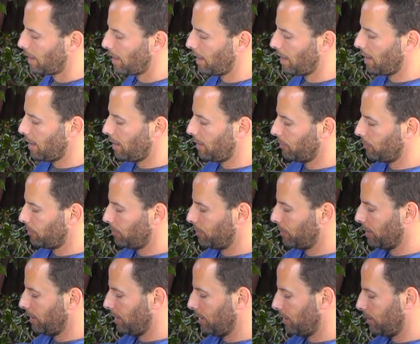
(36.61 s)
makes
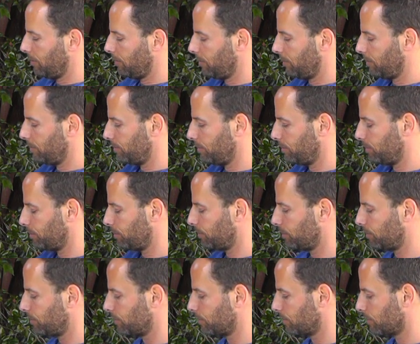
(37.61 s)
space in the
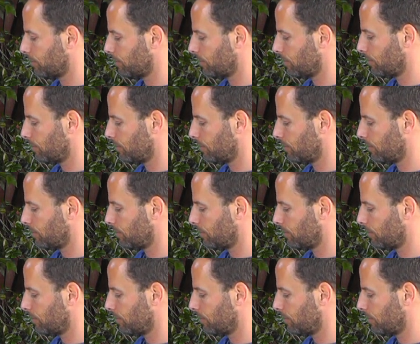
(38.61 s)
neck,